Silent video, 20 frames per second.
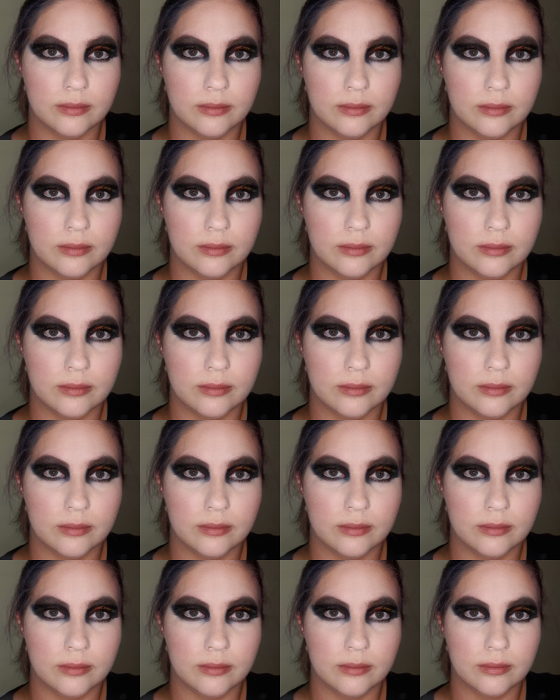
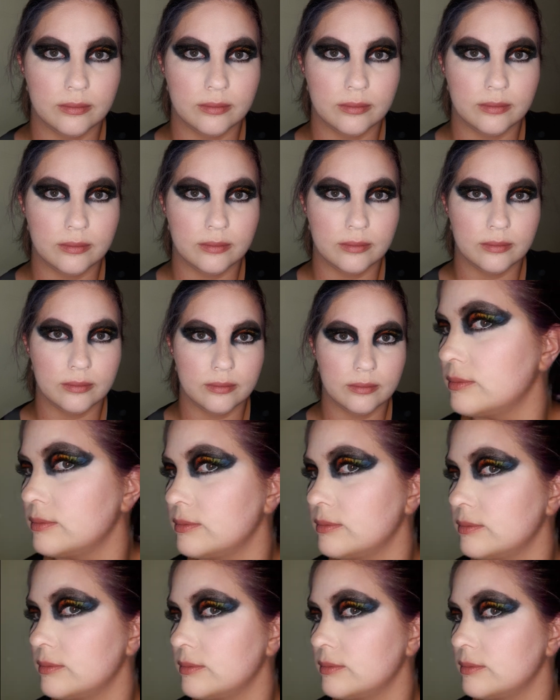
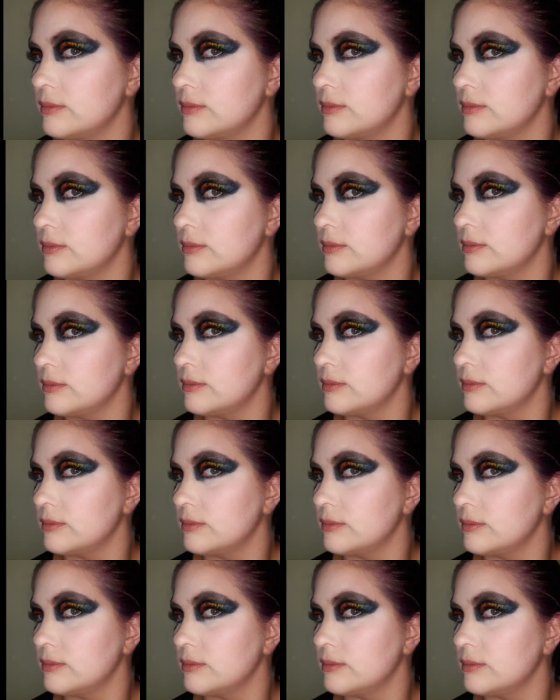
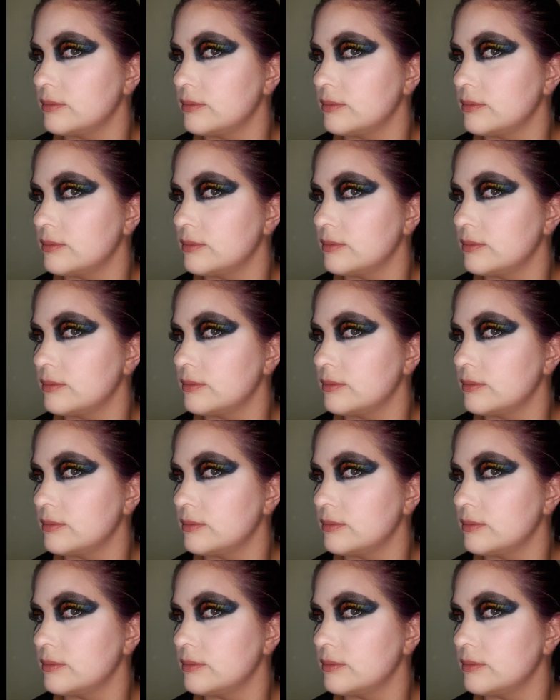[no speech]